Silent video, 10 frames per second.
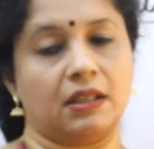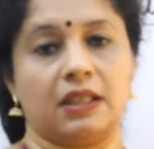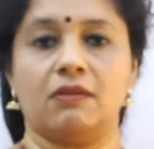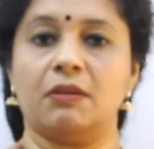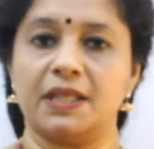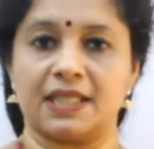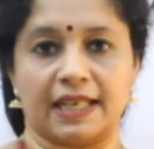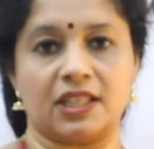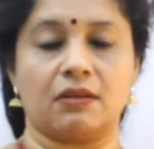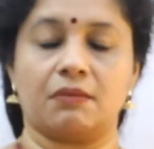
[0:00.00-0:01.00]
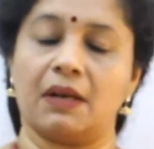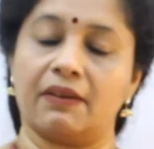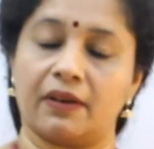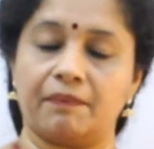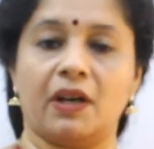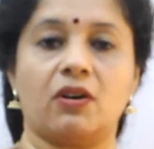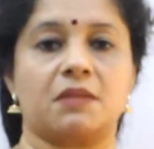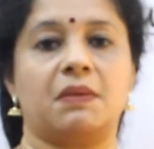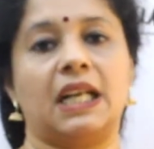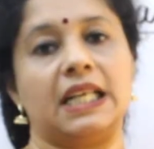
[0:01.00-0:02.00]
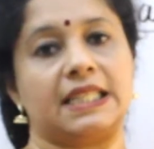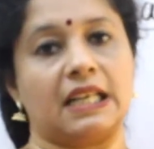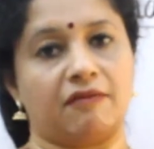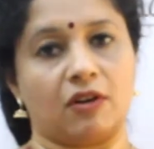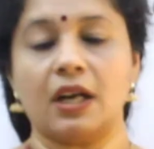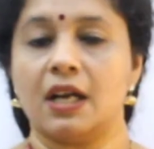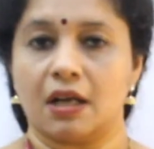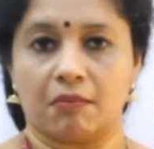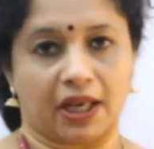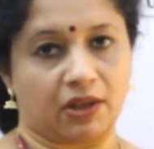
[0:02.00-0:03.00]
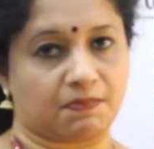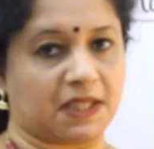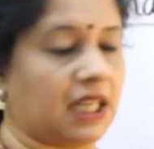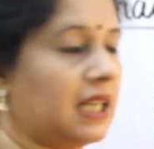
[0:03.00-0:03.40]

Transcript: It will be sent from the hospital itself for biopsy.